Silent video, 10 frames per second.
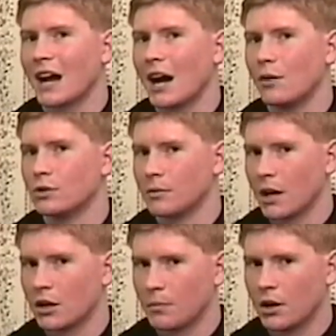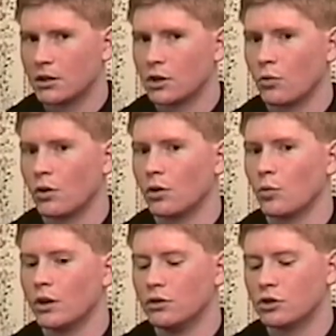God was about to punish the world
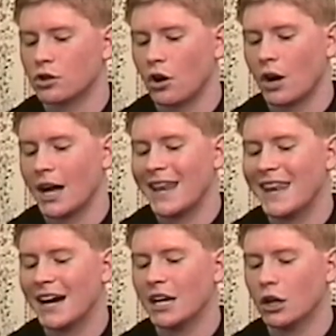when you saw a night